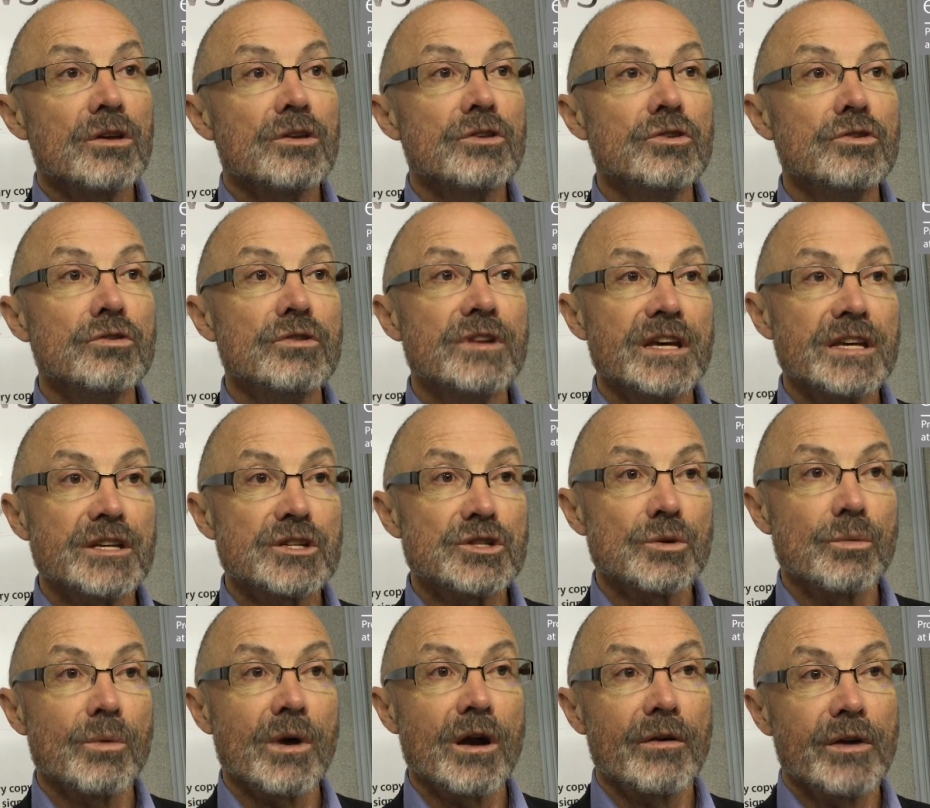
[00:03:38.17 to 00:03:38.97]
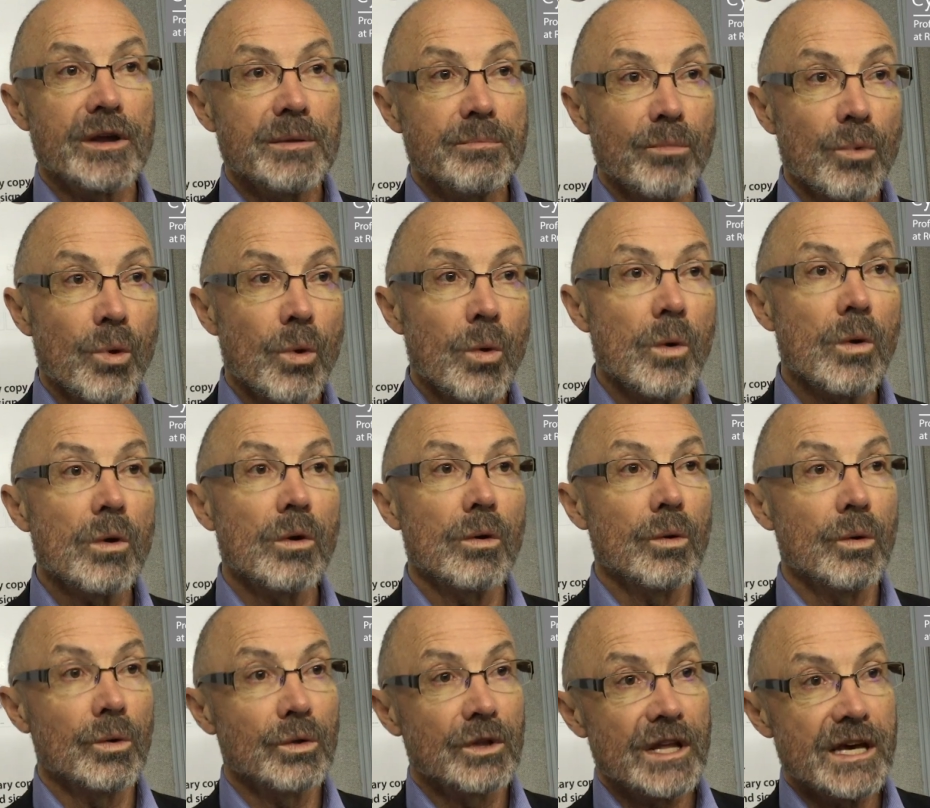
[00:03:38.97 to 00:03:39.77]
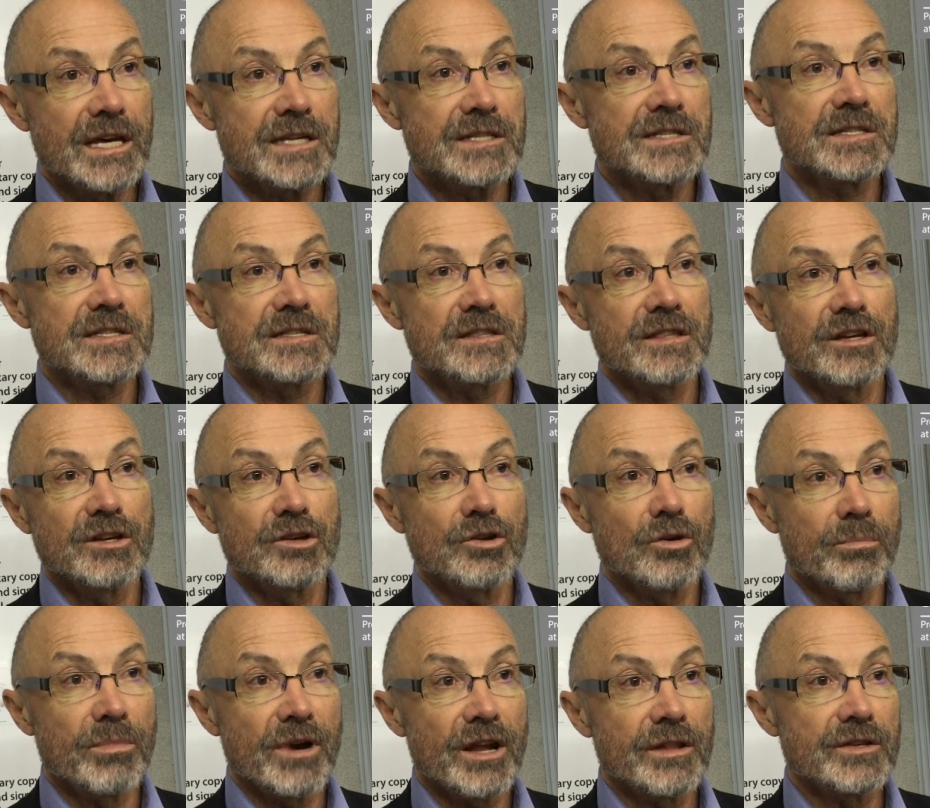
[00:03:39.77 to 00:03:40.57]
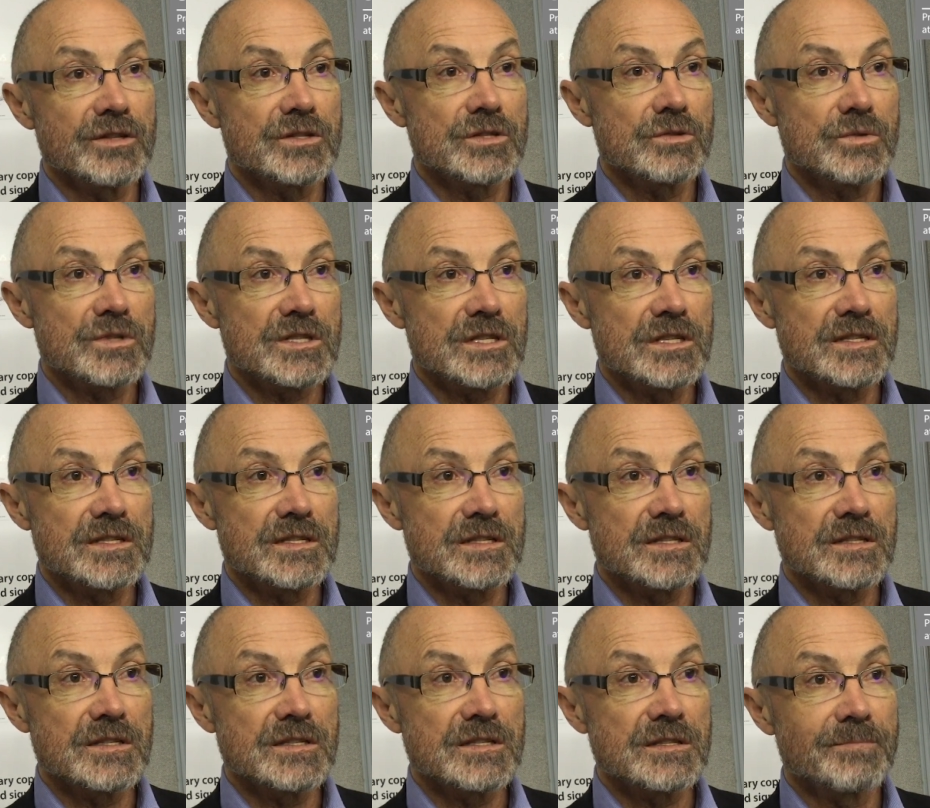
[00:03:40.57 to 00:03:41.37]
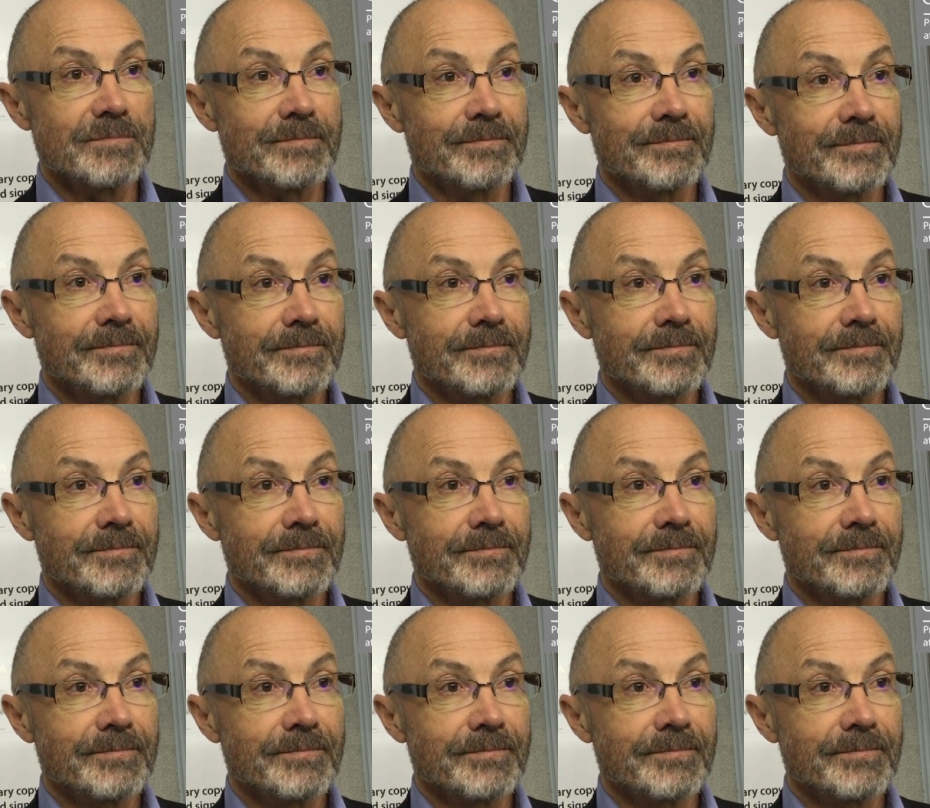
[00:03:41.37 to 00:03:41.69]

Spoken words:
you need to worry more or less than your brothers or sisters.